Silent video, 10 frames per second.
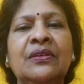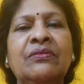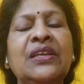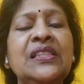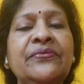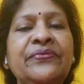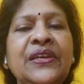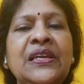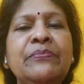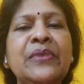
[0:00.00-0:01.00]
When the
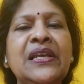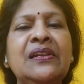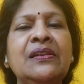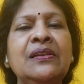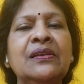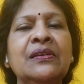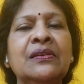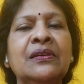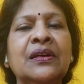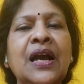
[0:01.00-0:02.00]
female
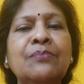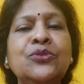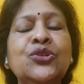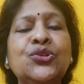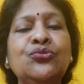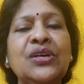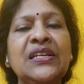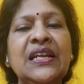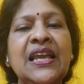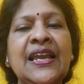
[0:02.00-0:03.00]
comes to
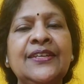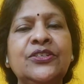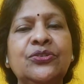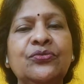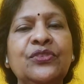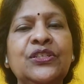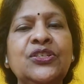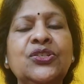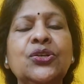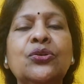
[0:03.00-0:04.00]
an age which
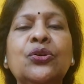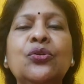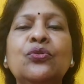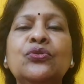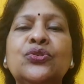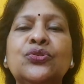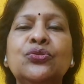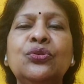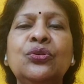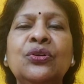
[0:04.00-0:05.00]
is close
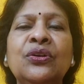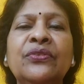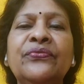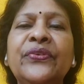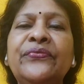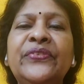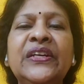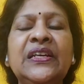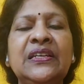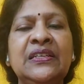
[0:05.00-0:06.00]
to
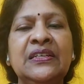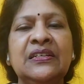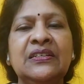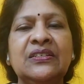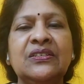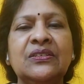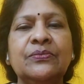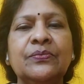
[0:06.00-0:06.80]
50 years,